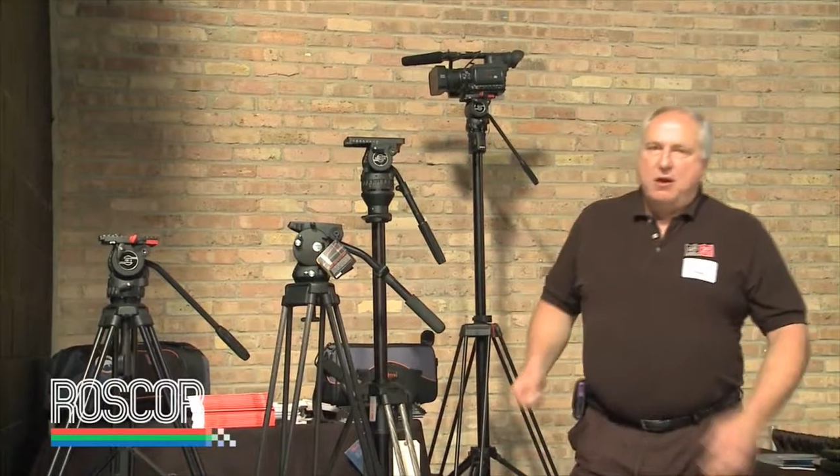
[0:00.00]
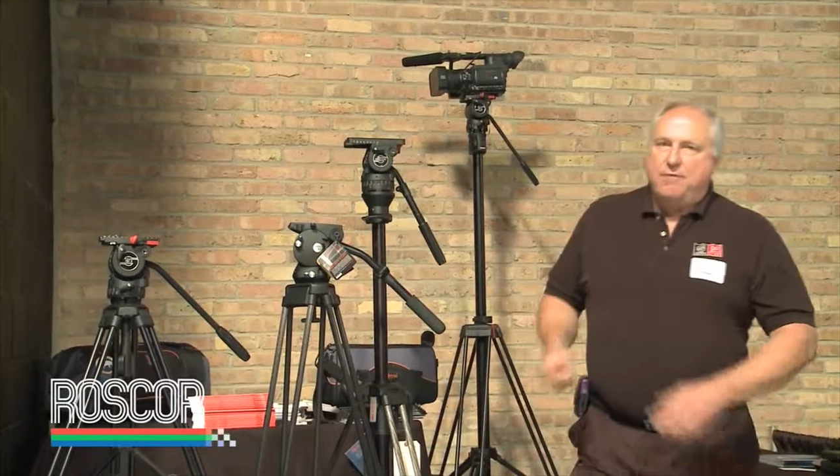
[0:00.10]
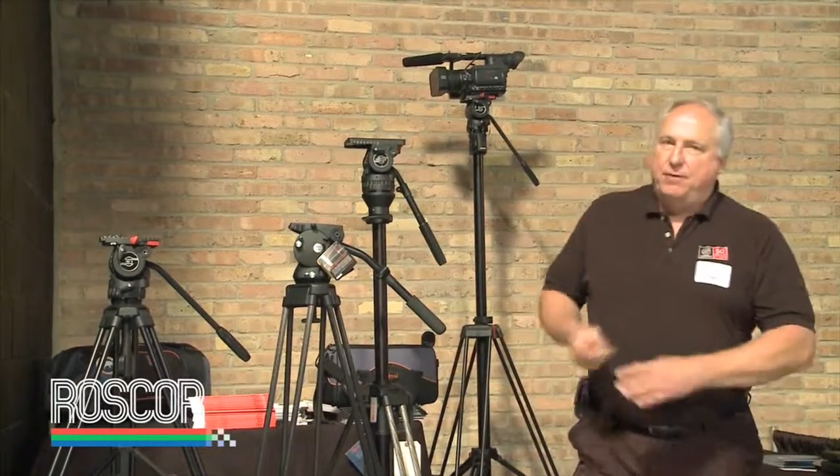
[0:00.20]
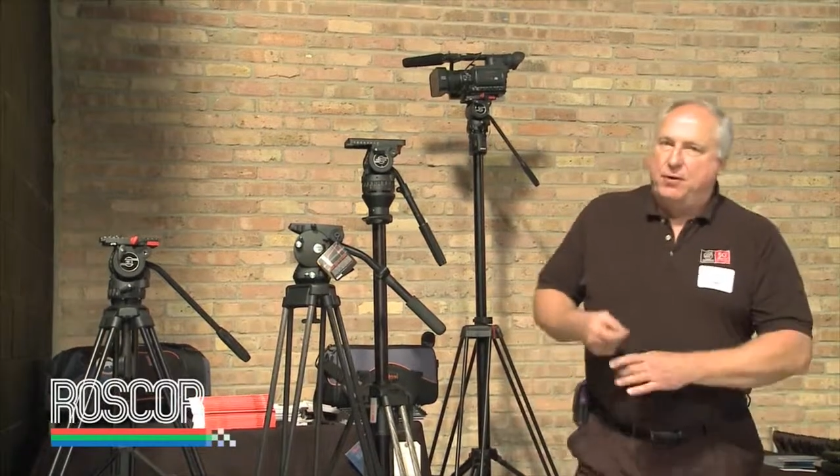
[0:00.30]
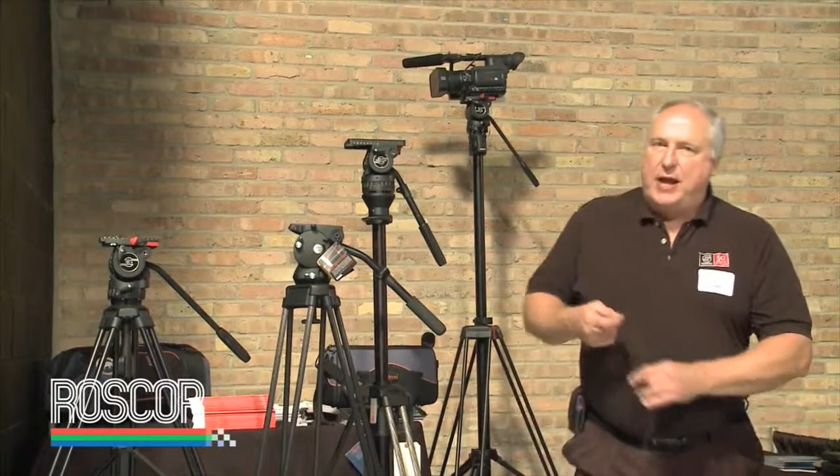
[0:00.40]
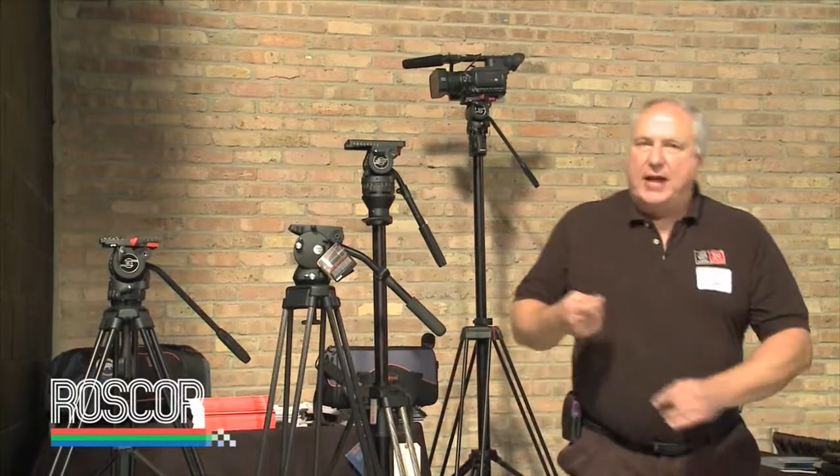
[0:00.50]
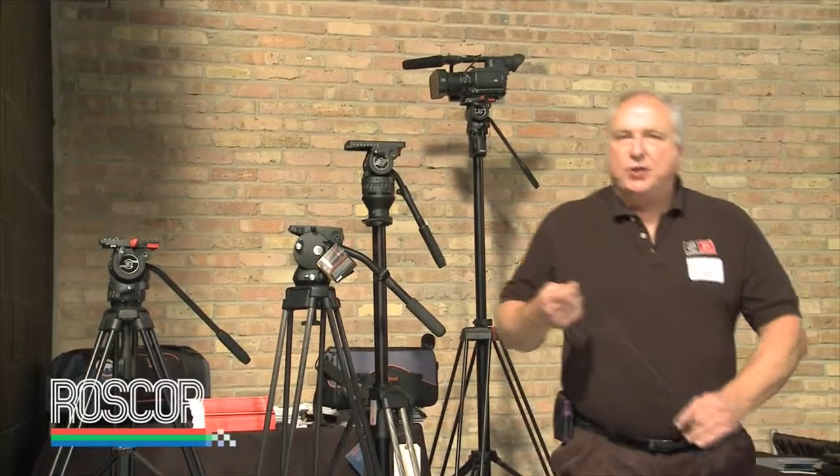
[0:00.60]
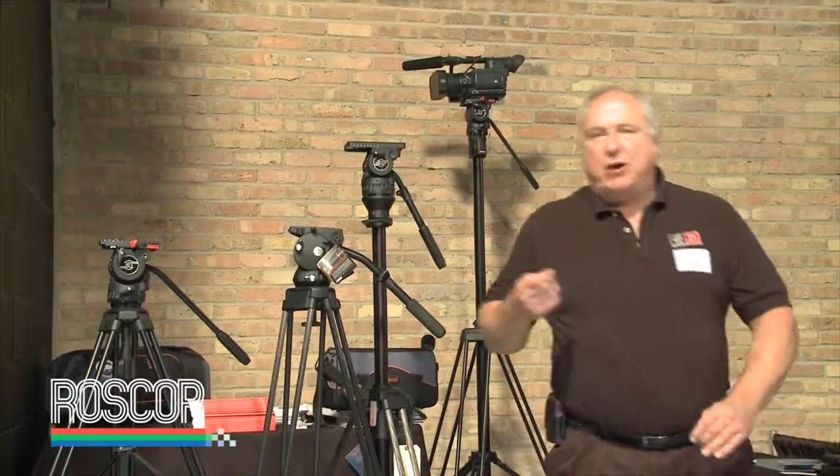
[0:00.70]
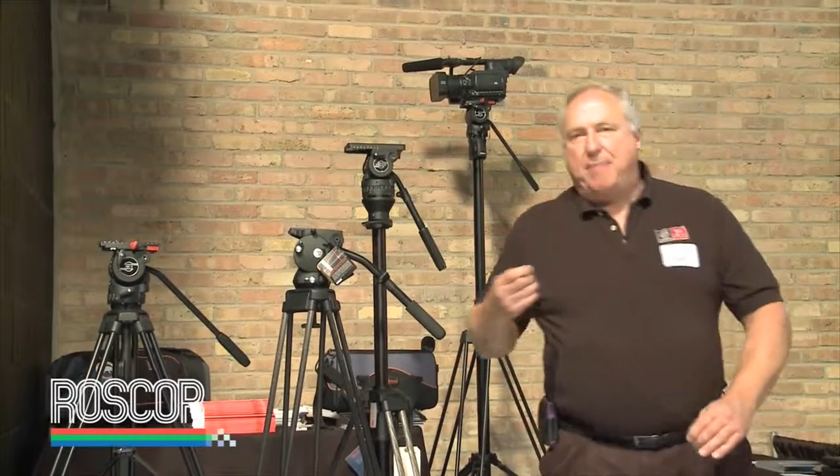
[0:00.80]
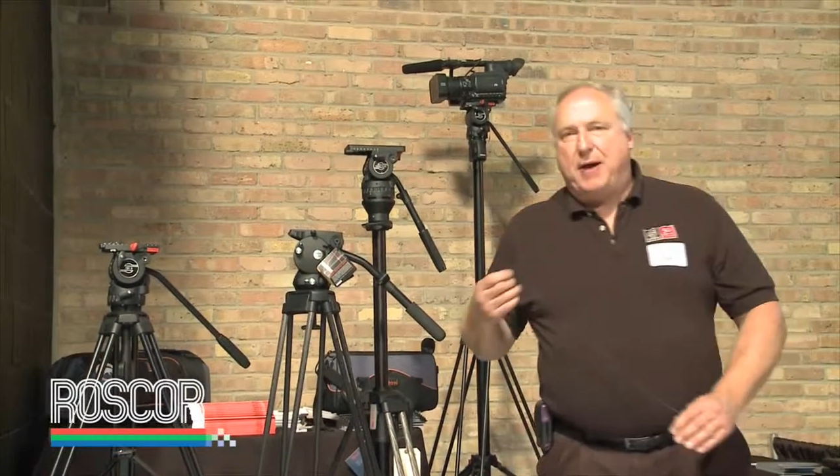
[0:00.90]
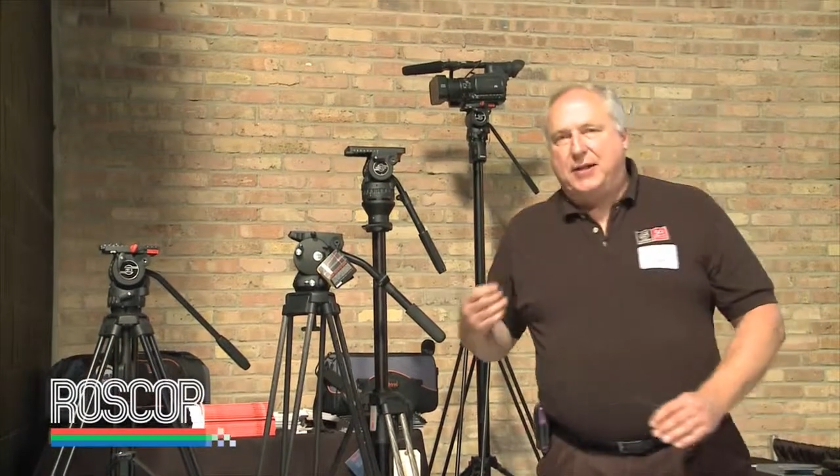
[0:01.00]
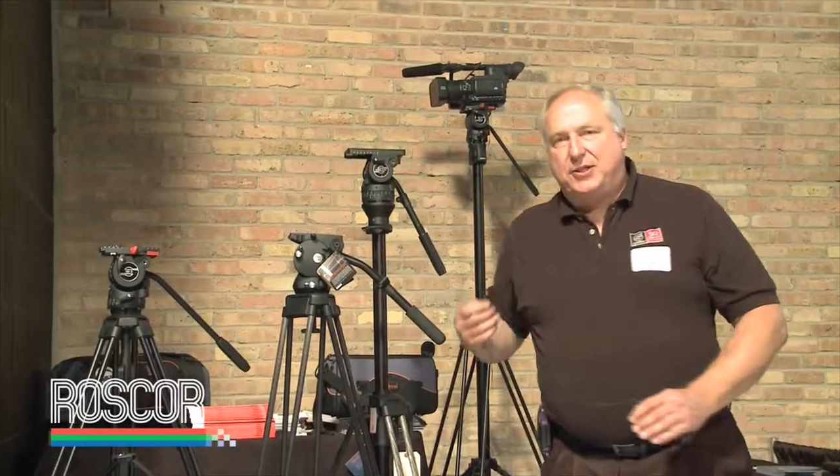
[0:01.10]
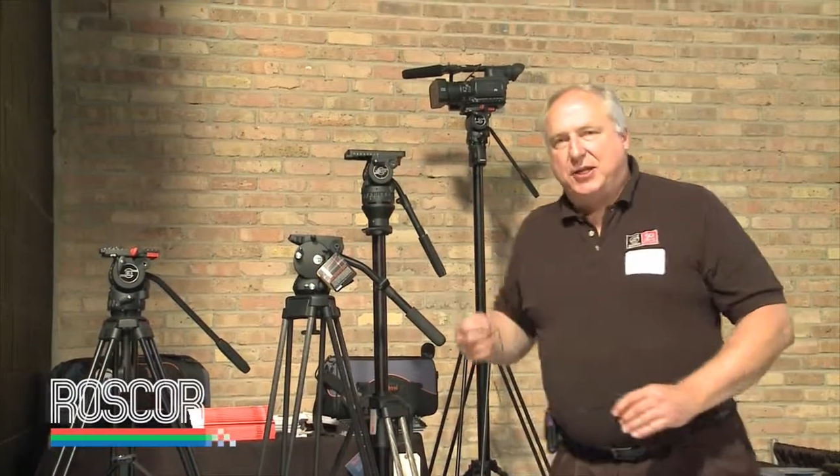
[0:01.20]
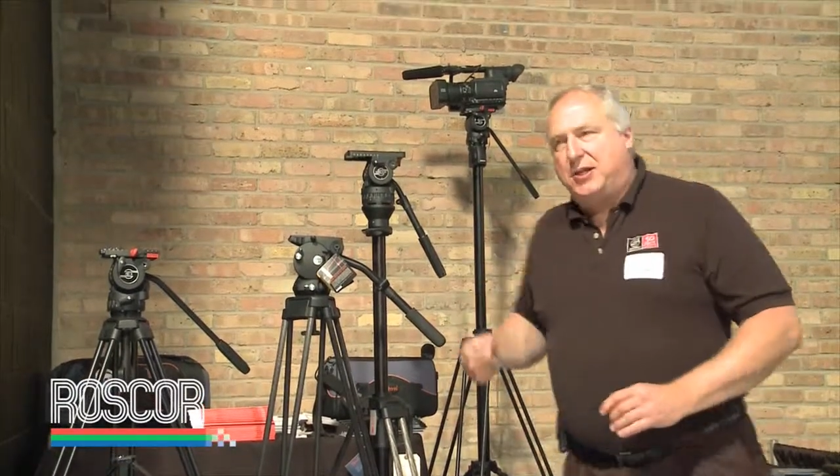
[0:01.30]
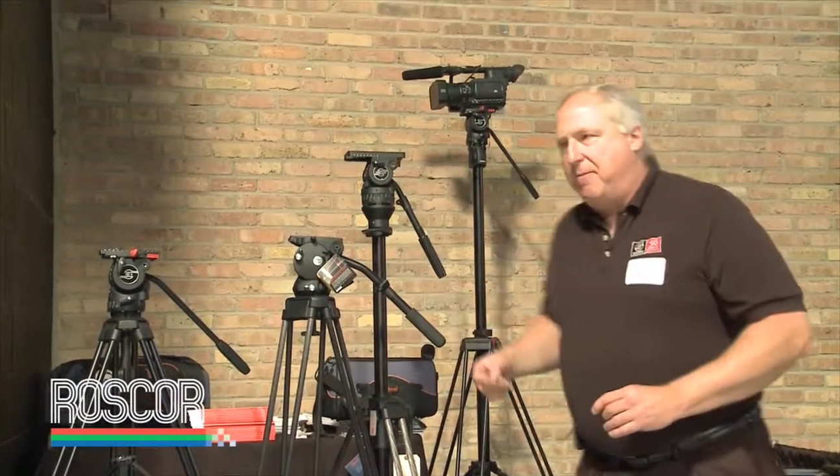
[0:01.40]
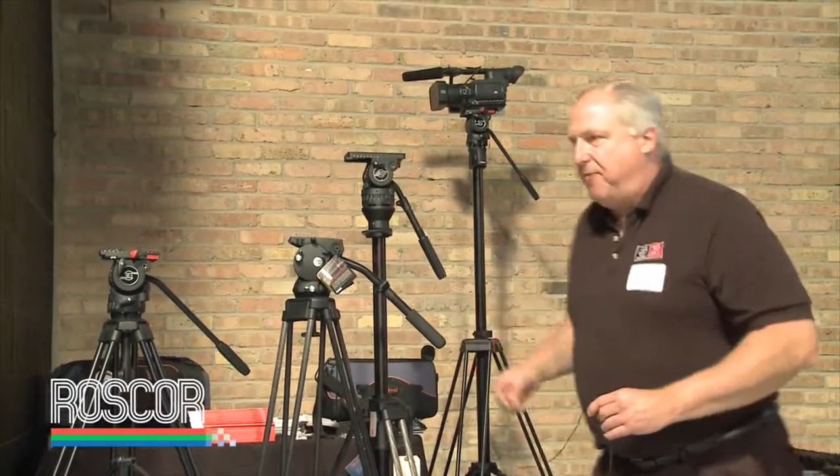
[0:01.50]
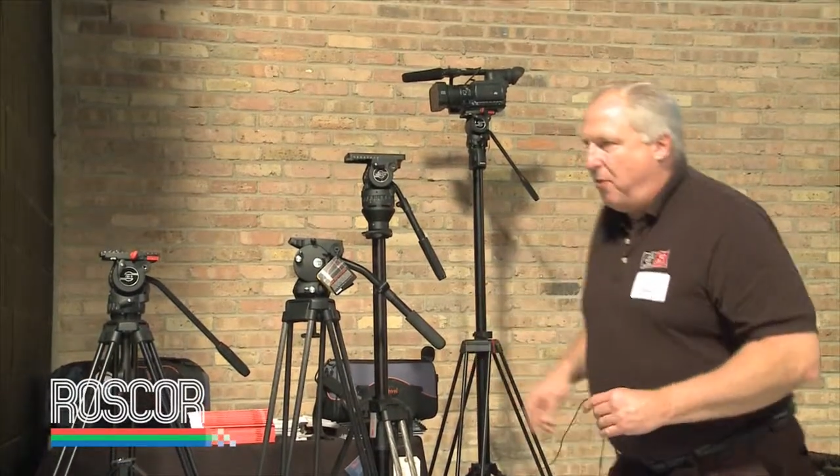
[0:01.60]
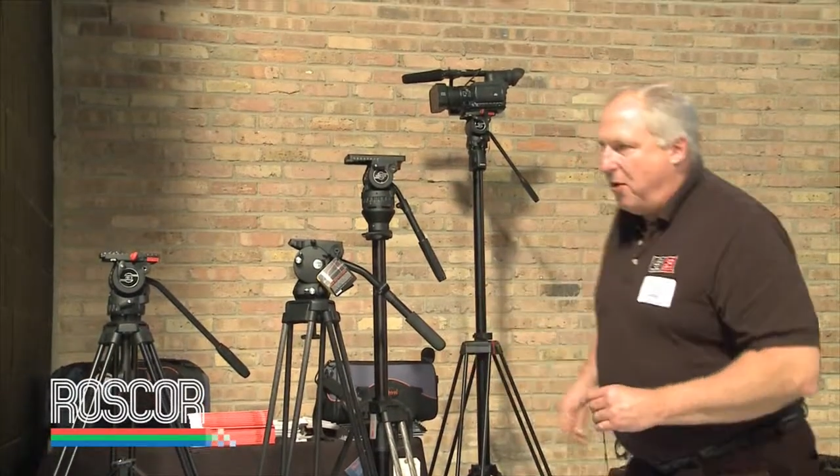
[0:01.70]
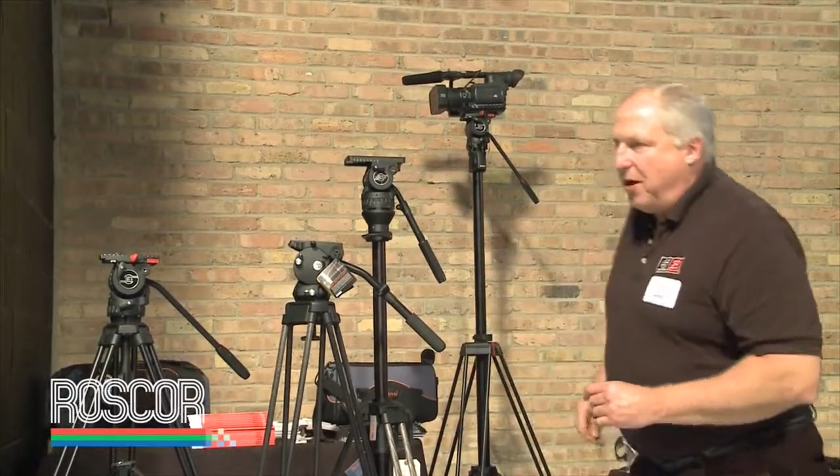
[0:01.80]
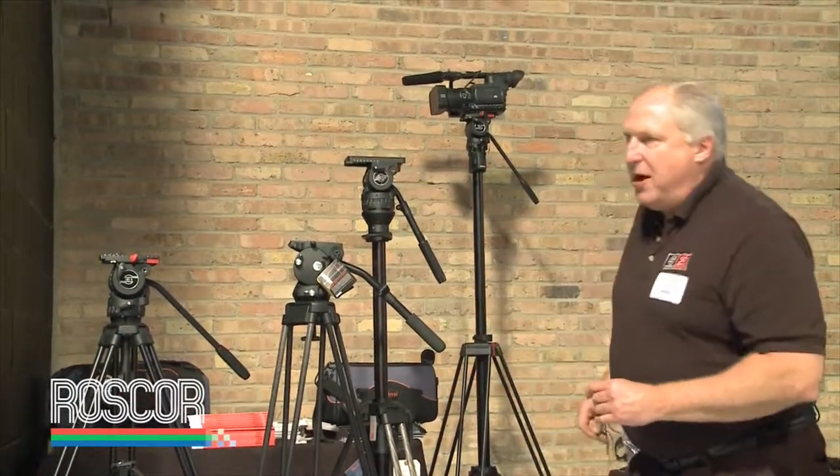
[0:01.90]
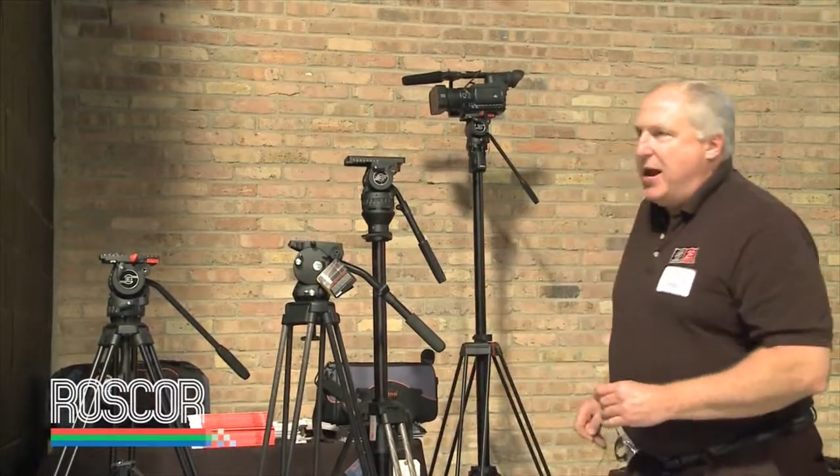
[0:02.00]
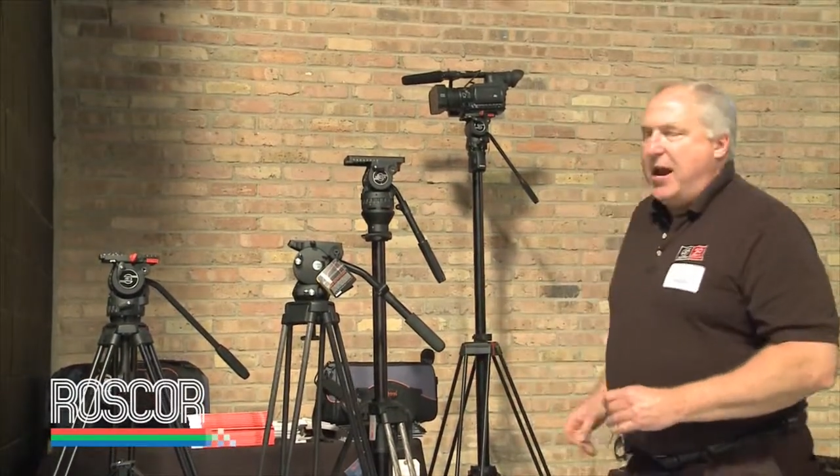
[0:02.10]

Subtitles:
fluid head and tripod system for